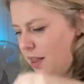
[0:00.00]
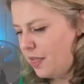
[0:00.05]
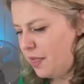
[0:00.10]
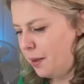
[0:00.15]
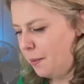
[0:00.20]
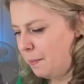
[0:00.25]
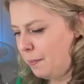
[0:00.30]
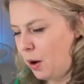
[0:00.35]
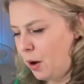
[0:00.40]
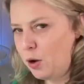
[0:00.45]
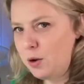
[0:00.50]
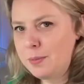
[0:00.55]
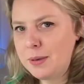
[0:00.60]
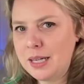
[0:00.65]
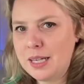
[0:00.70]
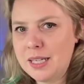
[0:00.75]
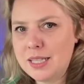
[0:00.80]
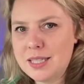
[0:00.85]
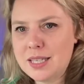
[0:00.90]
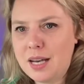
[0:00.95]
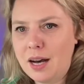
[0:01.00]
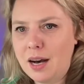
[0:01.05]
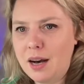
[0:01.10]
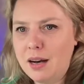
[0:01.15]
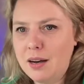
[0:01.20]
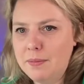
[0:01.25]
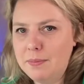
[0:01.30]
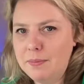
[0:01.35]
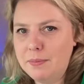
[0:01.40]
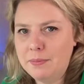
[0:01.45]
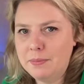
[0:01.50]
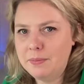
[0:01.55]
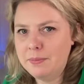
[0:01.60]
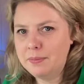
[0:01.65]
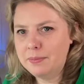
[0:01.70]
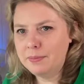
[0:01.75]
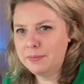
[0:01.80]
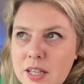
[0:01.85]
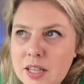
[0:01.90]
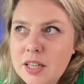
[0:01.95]
The moment has come.
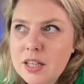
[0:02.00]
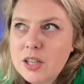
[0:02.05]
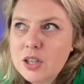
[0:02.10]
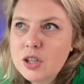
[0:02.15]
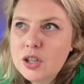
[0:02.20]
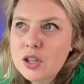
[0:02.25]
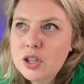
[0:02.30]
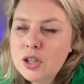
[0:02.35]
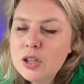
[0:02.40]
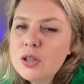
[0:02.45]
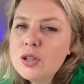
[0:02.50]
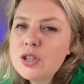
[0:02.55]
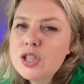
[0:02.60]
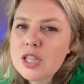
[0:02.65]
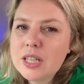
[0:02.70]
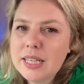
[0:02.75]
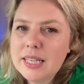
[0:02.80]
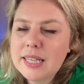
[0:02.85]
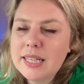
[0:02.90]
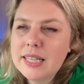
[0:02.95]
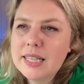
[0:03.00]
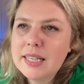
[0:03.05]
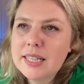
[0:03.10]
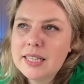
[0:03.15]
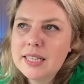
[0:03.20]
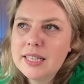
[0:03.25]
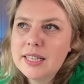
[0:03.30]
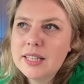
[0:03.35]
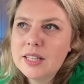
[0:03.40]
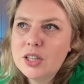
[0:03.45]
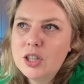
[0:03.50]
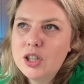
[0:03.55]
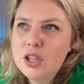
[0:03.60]
Usually